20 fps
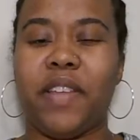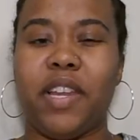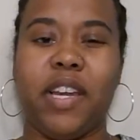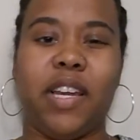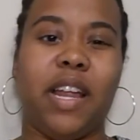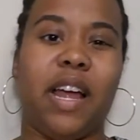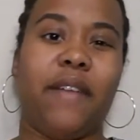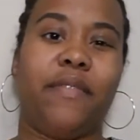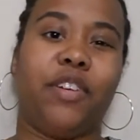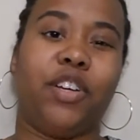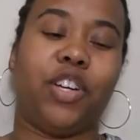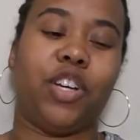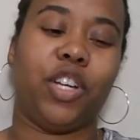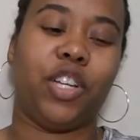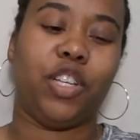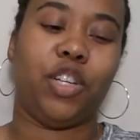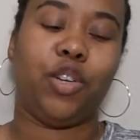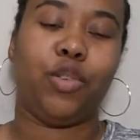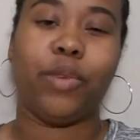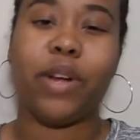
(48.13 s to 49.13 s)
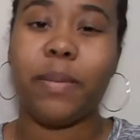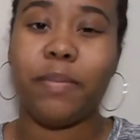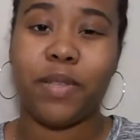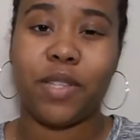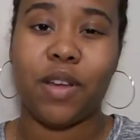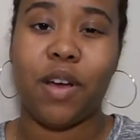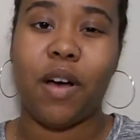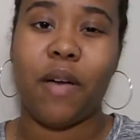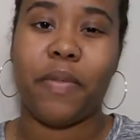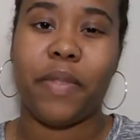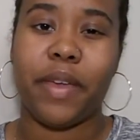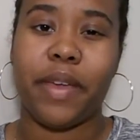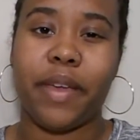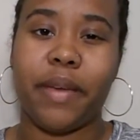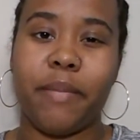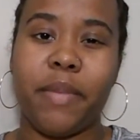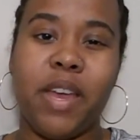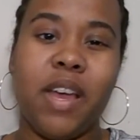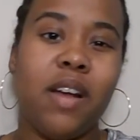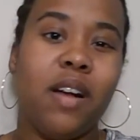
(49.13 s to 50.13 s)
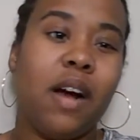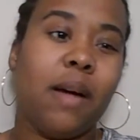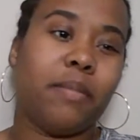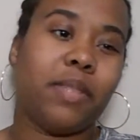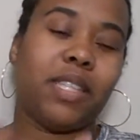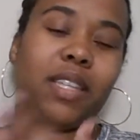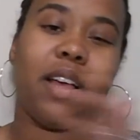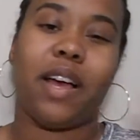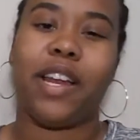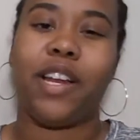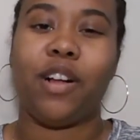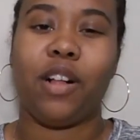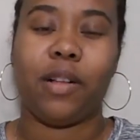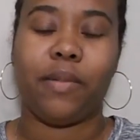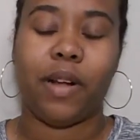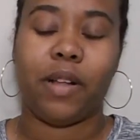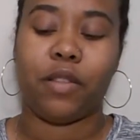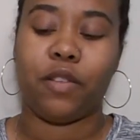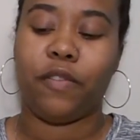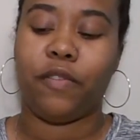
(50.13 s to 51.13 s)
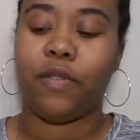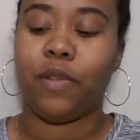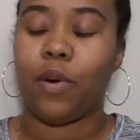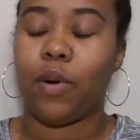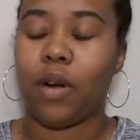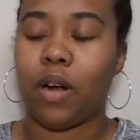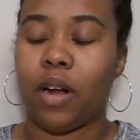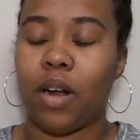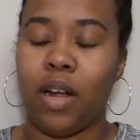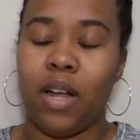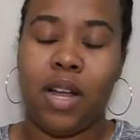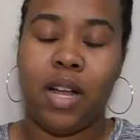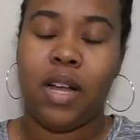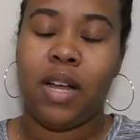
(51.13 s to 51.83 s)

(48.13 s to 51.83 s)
They didn't have good grips on them. I'm sliding all around the floor.